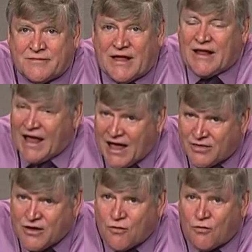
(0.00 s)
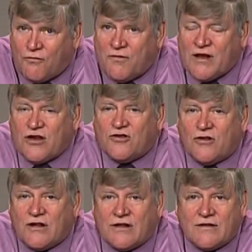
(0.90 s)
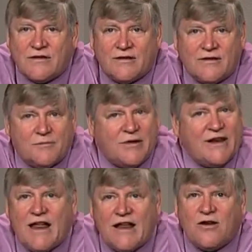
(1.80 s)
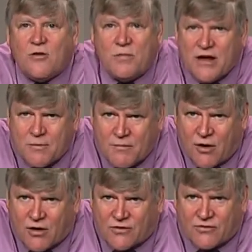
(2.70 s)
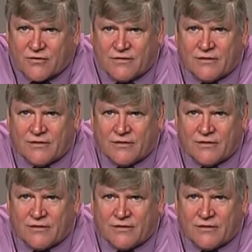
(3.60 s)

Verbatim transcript: It had the old finish on it, but it had no pick marks.